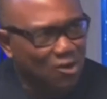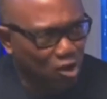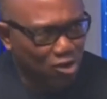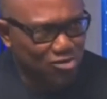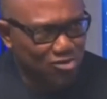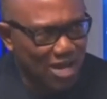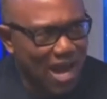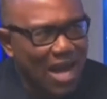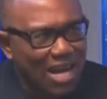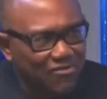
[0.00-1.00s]
record.
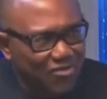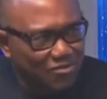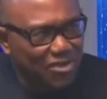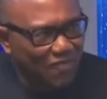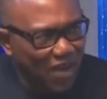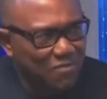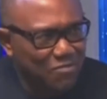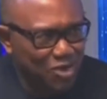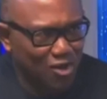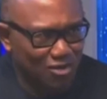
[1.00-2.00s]
I left
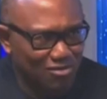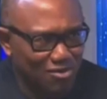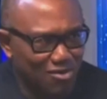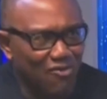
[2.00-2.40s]
75 billion.